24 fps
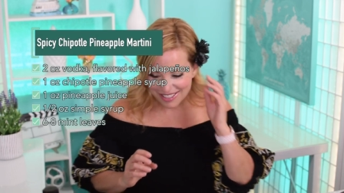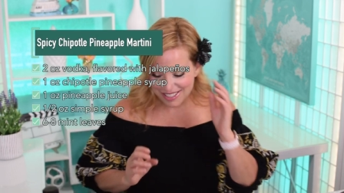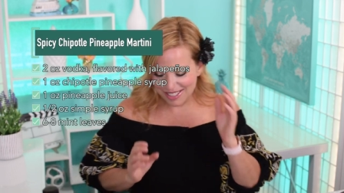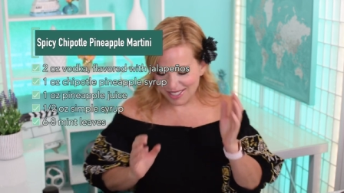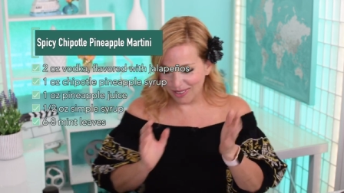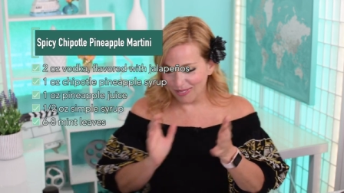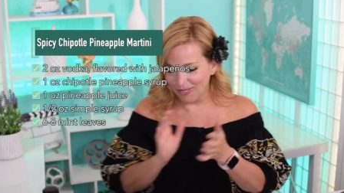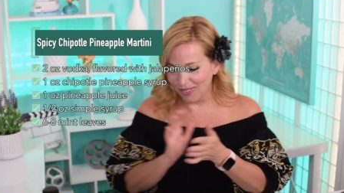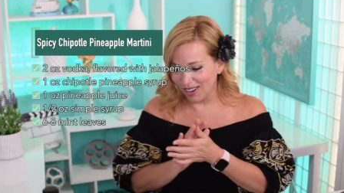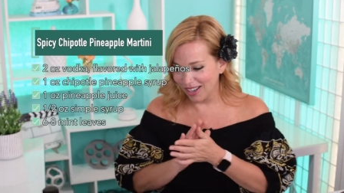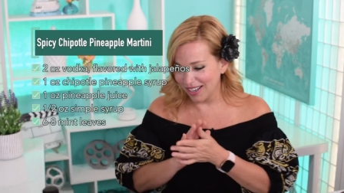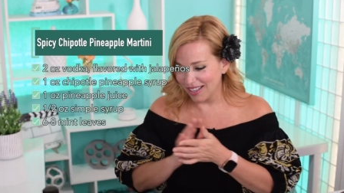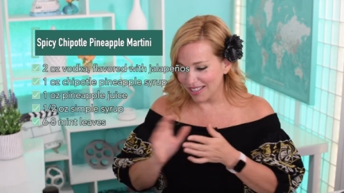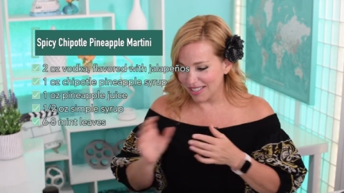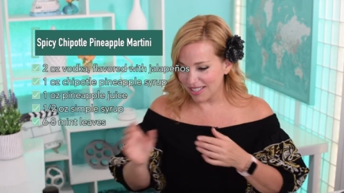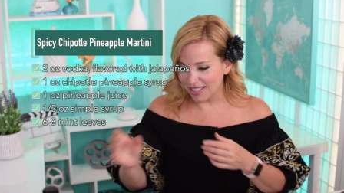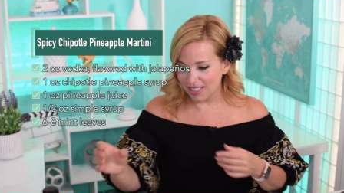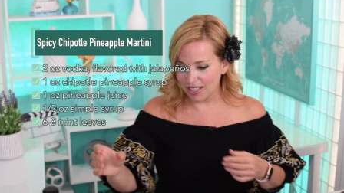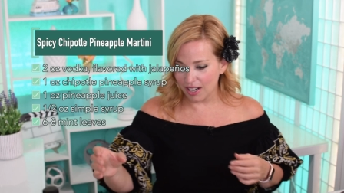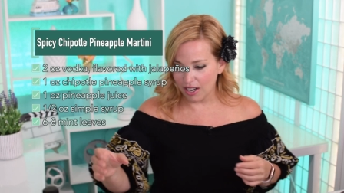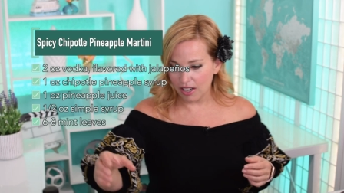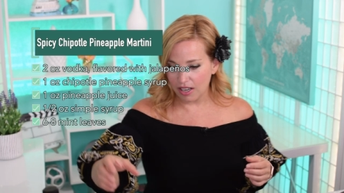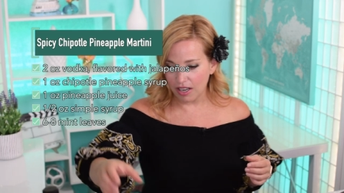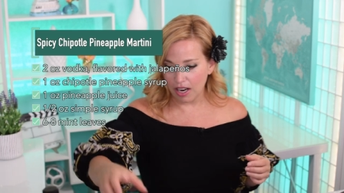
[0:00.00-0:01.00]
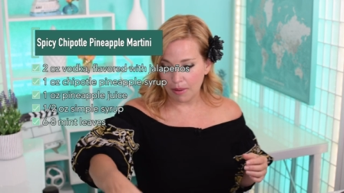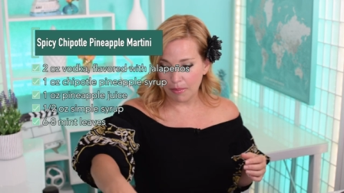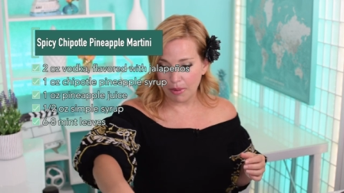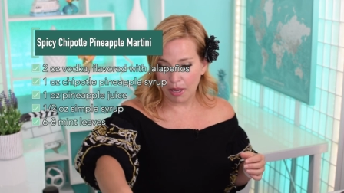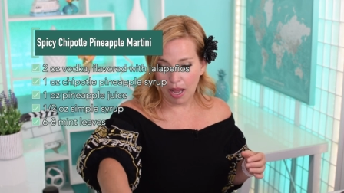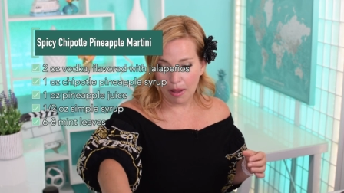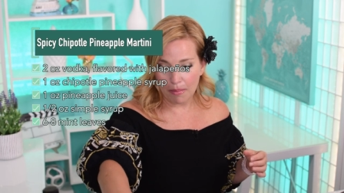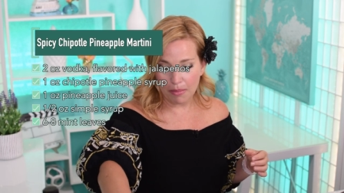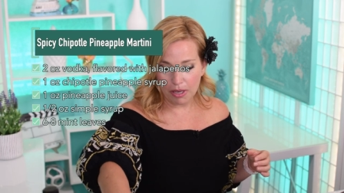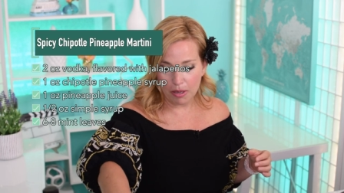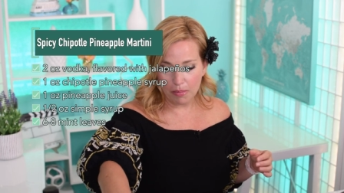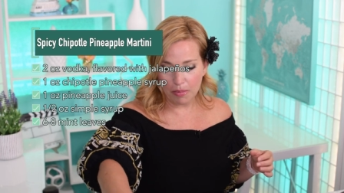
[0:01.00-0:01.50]
so we're gonna start, I'm,
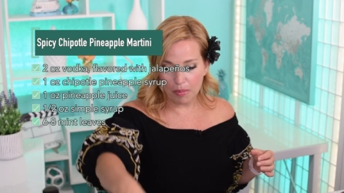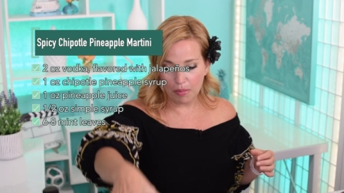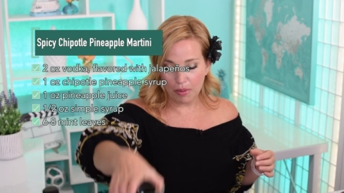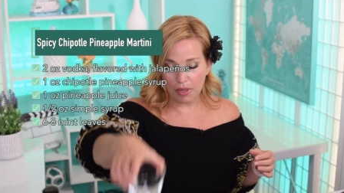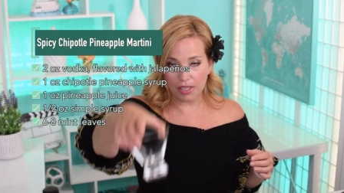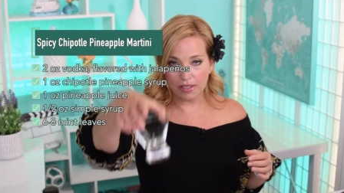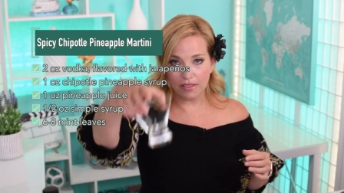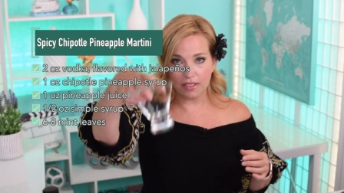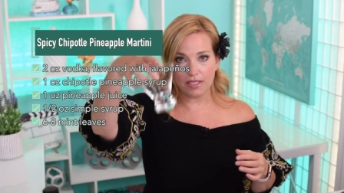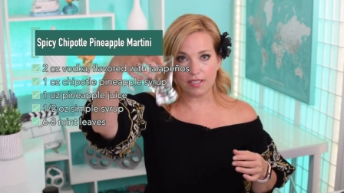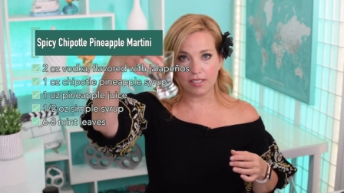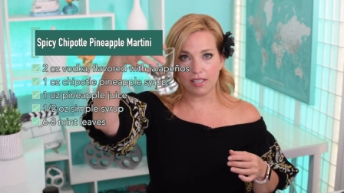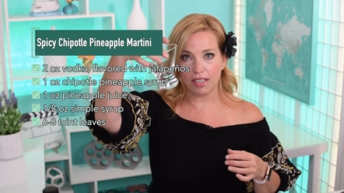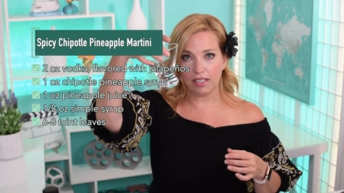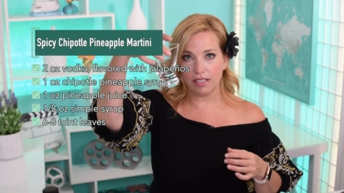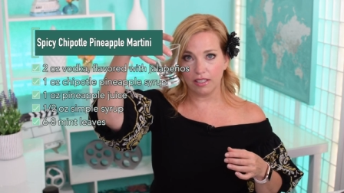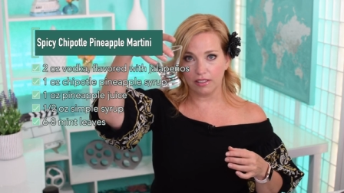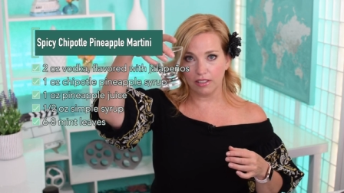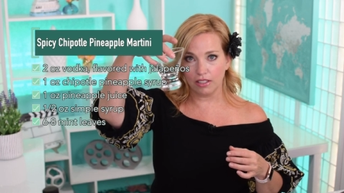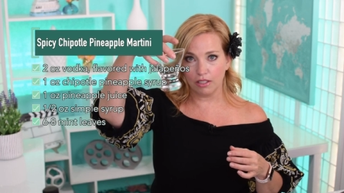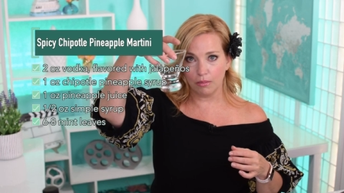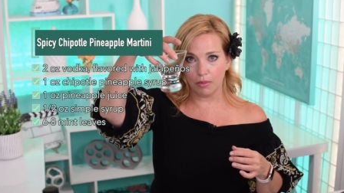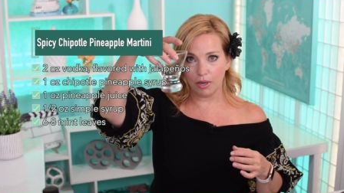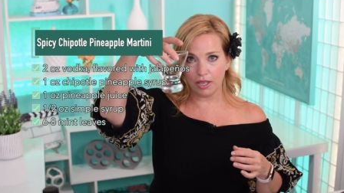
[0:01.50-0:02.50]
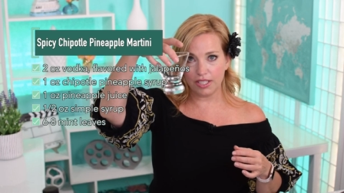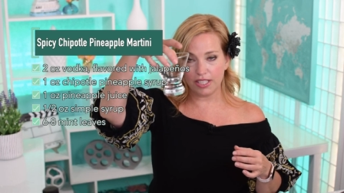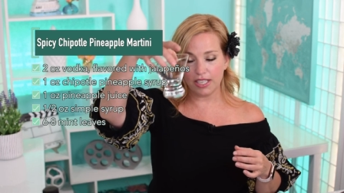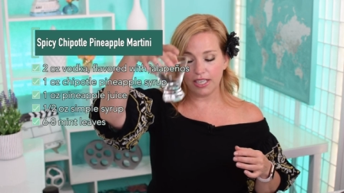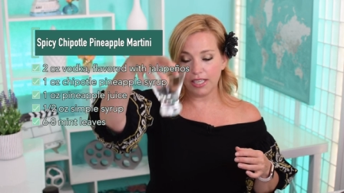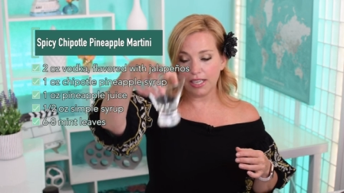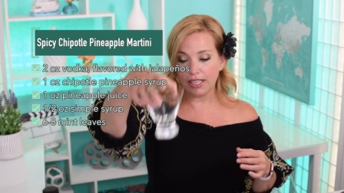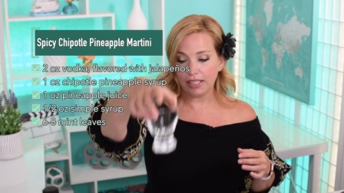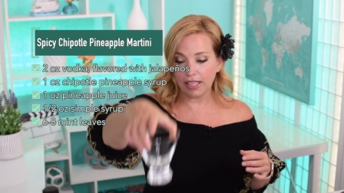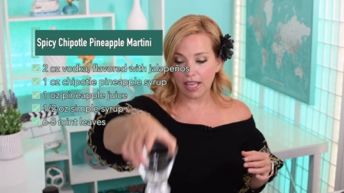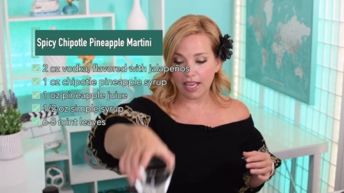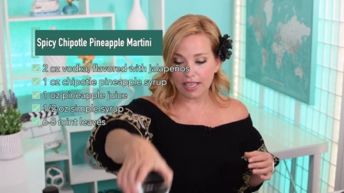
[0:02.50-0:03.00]
I'm, gonna be putting this in a little
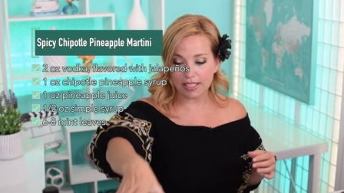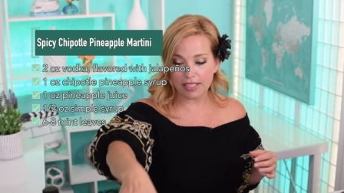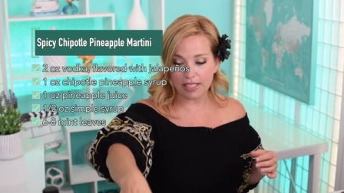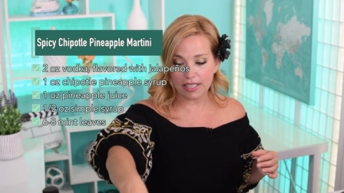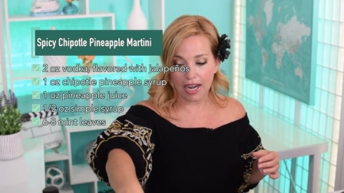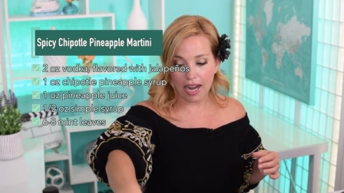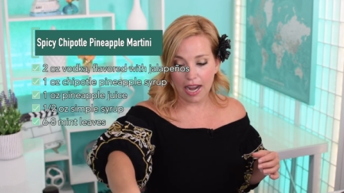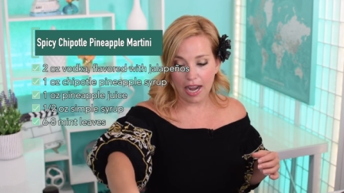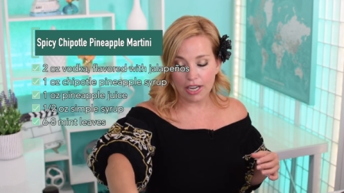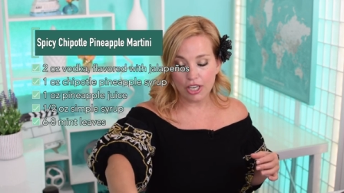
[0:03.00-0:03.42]
martini glass tonight.